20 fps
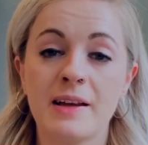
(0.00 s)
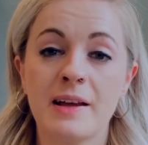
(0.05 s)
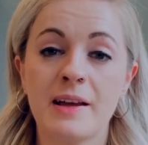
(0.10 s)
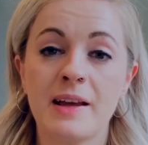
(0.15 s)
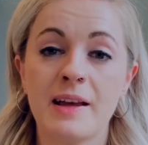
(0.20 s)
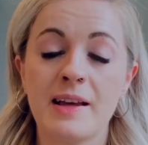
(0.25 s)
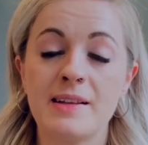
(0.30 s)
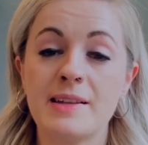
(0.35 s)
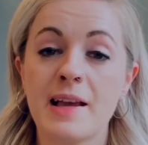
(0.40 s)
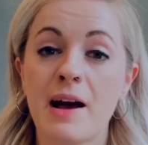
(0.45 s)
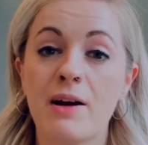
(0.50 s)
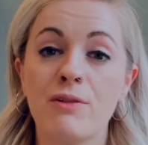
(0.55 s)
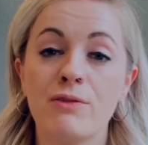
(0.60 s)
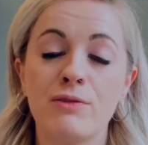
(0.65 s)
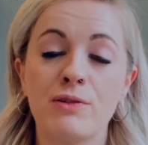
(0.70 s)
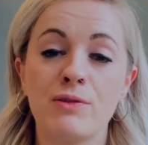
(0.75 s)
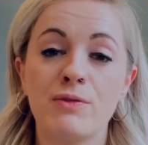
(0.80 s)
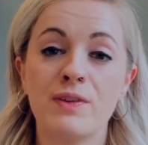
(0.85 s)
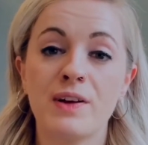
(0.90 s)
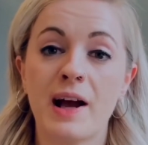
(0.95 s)
is
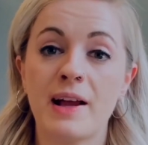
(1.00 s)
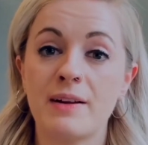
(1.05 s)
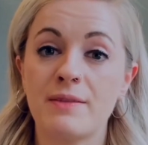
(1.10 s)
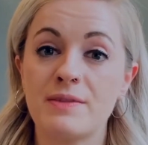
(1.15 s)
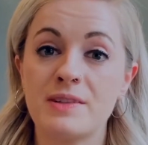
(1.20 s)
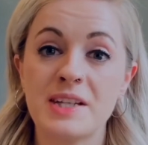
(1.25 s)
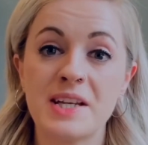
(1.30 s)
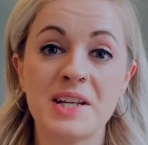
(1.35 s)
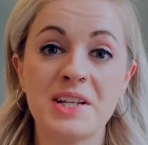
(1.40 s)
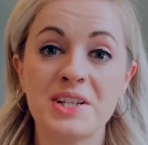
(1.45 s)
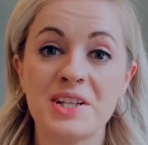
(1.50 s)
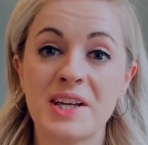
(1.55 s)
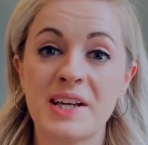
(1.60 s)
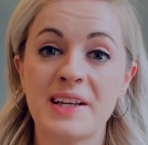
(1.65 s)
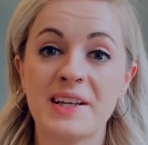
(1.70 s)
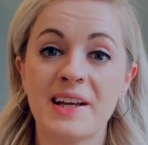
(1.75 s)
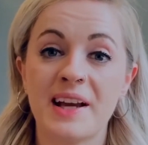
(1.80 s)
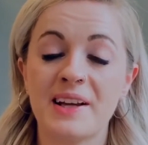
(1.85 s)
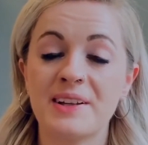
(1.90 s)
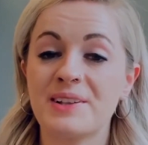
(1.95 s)
helpful for kind of
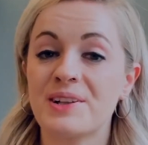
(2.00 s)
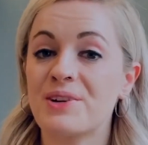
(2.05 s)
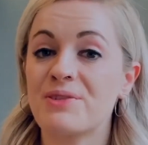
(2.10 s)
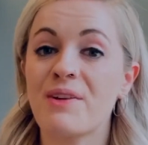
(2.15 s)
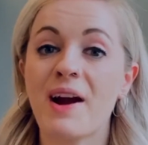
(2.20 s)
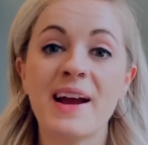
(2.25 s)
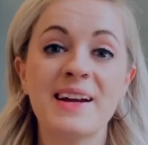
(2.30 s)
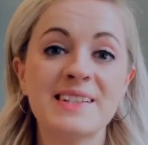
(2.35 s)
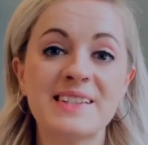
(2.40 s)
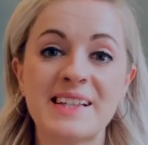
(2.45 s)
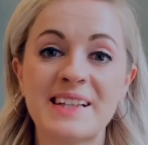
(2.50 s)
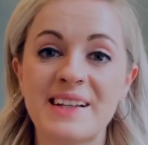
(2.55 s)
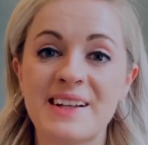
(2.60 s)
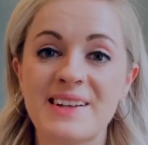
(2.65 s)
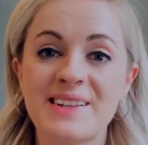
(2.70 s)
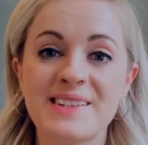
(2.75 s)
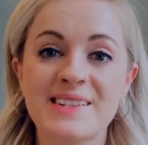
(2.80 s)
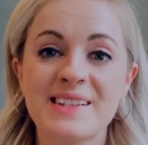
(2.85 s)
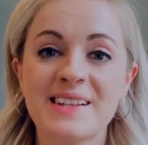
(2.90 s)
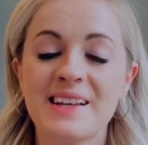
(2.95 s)
teaching and correcting
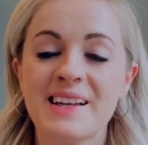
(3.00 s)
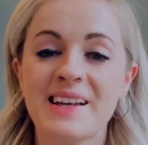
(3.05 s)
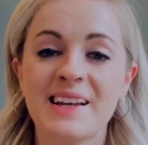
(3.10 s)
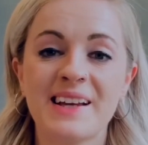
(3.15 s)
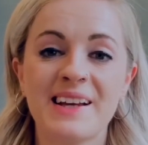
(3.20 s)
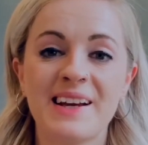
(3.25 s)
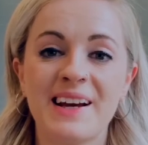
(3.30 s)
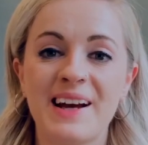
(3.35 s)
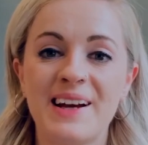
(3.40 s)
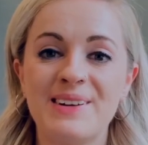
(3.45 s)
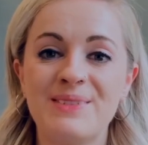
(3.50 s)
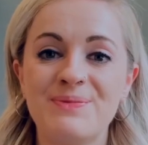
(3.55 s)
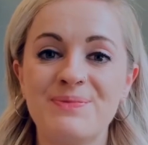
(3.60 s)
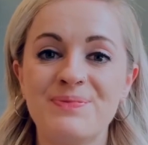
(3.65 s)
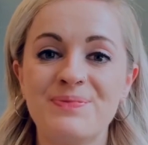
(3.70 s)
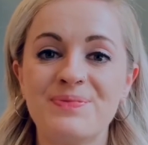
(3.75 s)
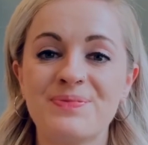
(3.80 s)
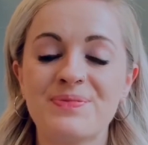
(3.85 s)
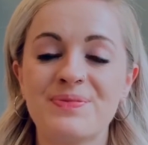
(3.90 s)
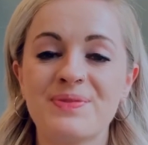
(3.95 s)
us.
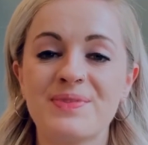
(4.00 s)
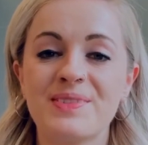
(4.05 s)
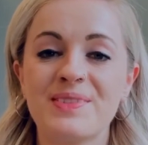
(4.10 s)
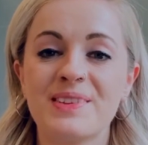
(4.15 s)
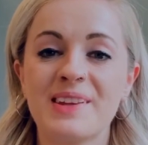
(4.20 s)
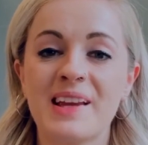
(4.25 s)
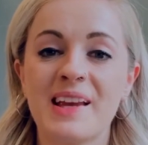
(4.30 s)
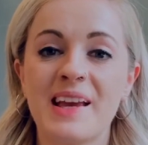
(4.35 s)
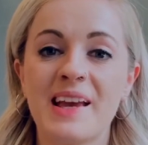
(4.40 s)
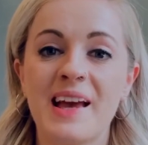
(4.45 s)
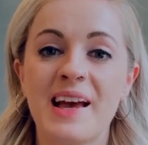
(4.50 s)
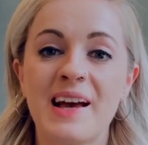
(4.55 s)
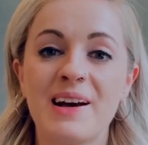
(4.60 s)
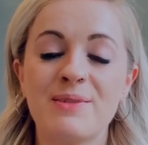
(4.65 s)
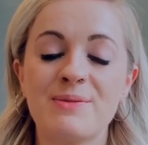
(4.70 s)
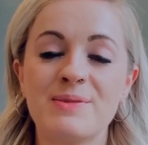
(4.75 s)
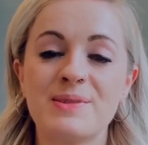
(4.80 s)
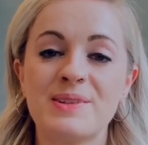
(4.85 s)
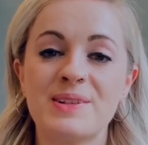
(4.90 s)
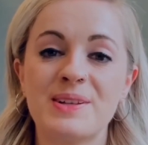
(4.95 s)
It
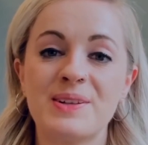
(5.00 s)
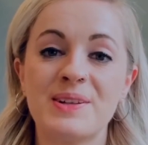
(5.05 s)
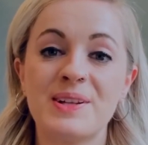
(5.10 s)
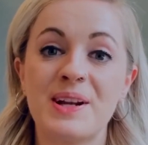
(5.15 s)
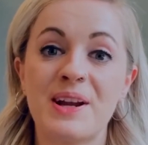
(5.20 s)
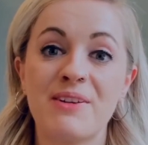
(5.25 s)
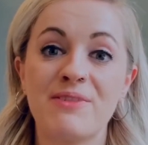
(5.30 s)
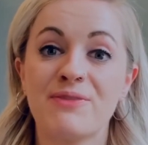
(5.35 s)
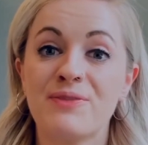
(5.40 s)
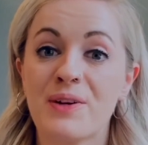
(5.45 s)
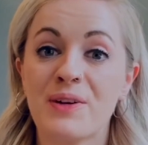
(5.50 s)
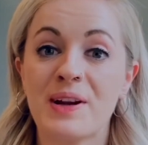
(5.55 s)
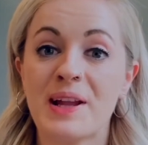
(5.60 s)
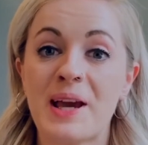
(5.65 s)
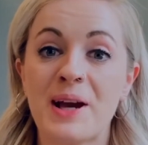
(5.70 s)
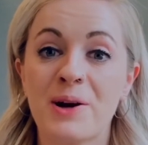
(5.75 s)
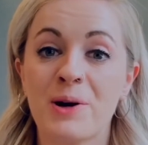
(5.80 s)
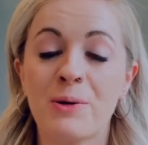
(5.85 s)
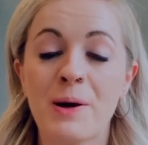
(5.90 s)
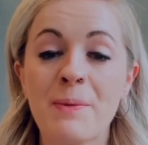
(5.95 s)
helps to, you know, thoroughly
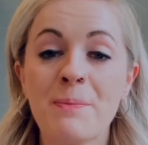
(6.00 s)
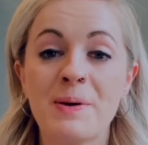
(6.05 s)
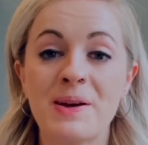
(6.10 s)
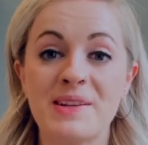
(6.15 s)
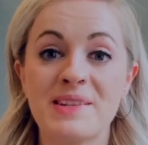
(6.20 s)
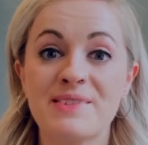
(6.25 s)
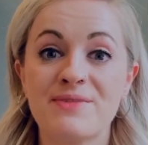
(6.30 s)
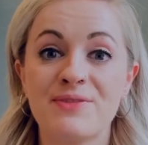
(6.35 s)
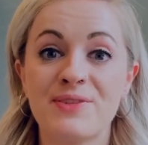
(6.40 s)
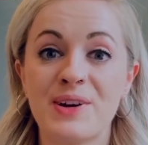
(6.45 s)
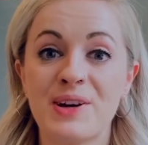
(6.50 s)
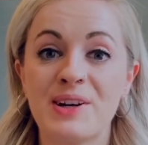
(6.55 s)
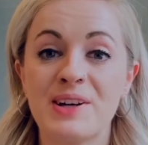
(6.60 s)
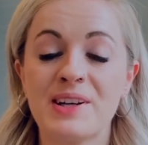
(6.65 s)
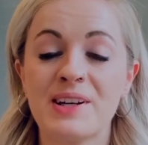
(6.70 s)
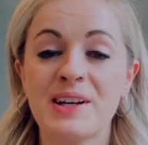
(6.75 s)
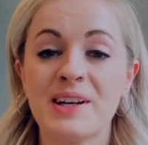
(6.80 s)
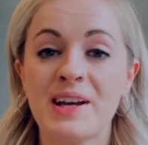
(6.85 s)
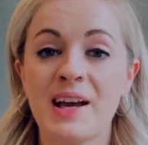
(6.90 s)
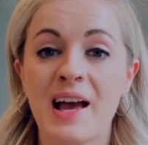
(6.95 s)
equip us for
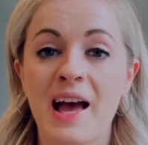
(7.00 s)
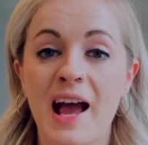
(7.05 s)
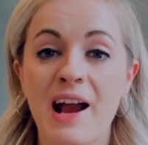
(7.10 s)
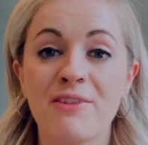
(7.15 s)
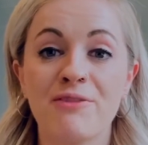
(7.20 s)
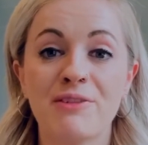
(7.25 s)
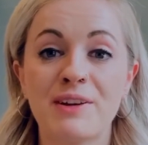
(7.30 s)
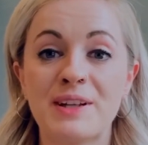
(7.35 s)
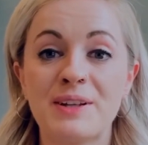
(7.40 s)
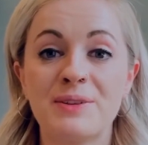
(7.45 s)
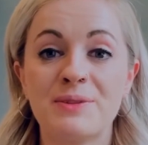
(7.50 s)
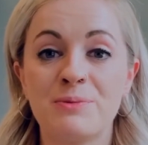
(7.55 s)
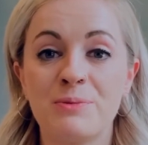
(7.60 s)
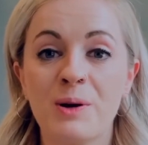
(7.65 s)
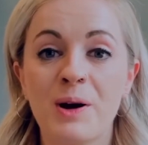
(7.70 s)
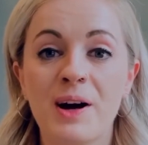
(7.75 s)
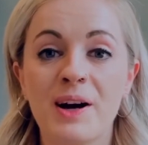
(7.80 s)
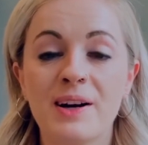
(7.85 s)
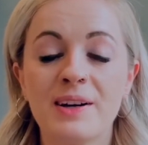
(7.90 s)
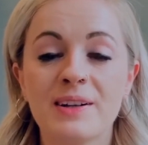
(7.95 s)
every good
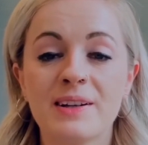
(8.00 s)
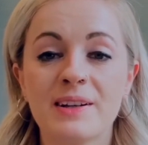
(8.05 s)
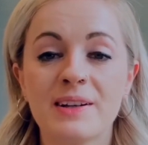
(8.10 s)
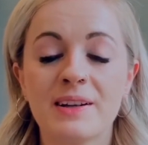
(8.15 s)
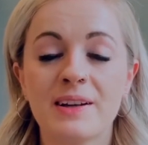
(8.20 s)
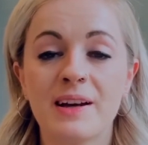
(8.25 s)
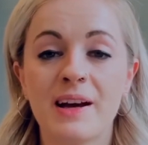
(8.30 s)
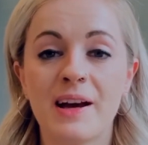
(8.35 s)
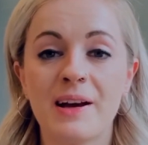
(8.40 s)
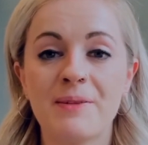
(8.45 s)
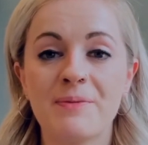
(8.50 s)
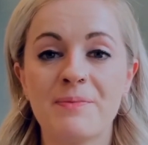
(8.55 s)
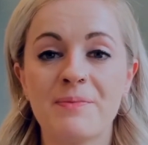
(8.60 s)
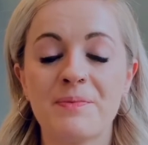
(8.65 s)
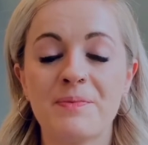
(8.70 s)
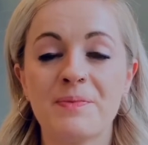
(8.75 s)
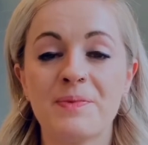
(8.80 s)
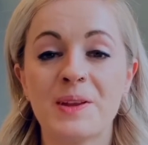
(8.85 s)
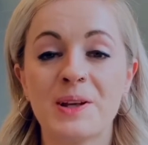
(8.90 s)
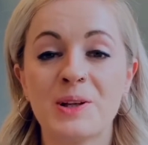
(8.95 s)
work
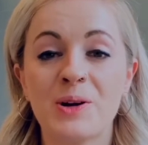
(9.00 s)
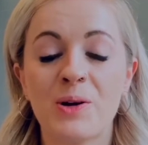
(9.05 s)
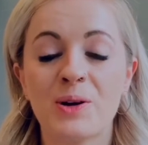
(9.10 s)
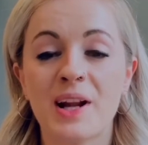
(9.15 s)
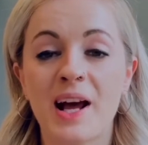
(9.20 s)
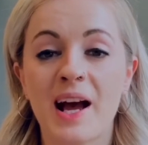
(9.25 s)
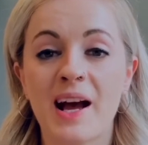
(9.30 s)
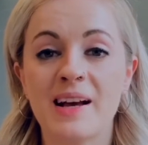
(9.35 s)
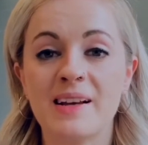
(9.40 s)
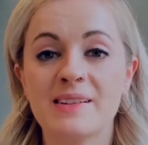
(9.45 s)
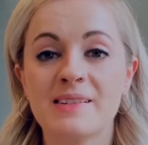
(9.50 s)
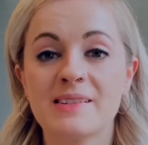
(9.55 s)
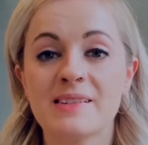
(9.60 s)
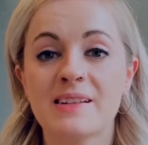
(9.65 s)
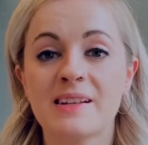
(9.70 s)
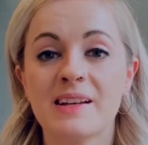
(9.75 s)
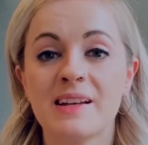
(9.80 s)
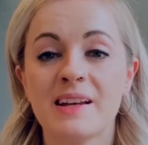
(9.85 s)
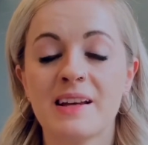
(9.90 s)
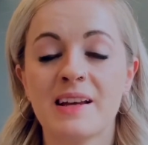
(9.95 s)
that God has.
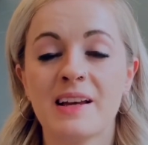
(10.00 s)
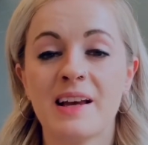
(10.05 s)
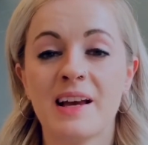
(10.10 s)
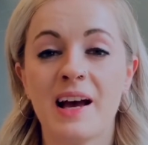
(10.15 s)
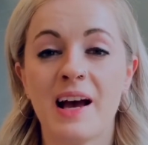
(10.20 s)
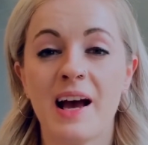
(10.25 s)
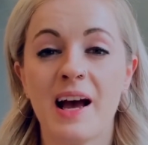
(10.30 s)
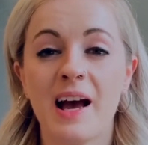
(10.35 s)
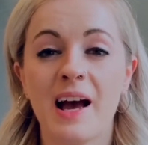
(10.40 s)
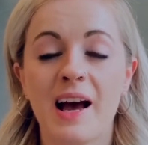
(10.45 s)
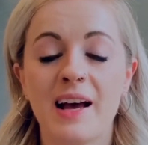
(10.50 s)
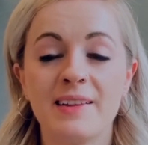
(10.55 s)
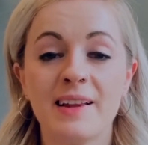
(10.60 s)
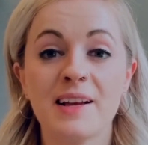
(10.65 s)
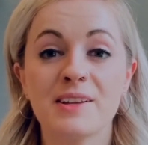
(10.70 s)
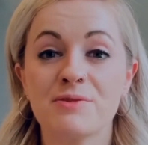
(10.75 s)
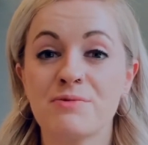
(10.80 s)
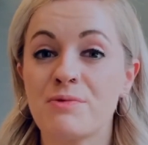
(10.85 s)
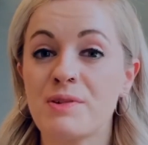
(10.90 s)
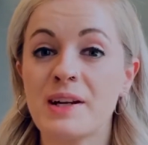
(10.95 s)
And
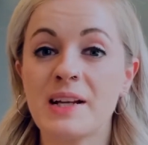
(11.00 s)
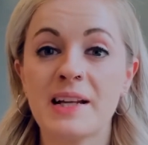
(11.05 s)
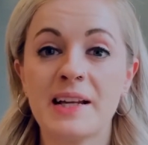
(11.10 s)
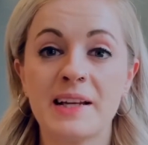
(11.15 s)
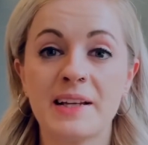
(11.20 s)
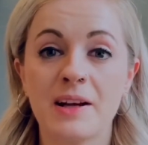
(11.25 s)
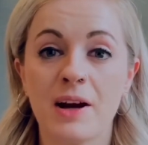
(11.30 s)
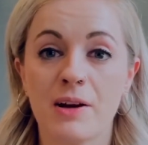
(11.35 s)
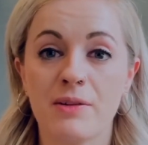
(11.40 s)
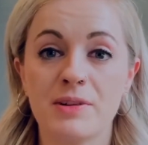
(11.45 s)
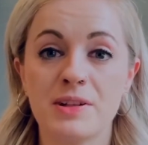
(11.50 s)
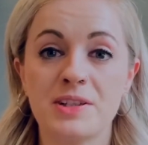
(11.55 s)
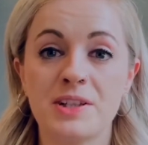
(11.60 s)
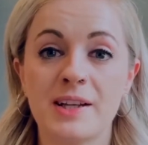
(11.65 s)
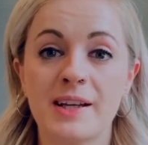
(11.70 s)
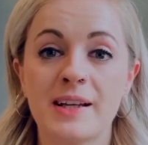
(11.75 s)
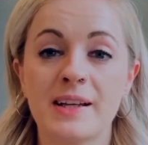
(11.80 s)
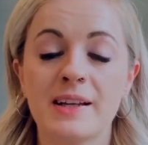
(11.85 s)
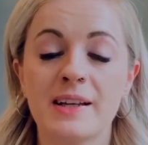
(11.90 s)
that's really encouraging.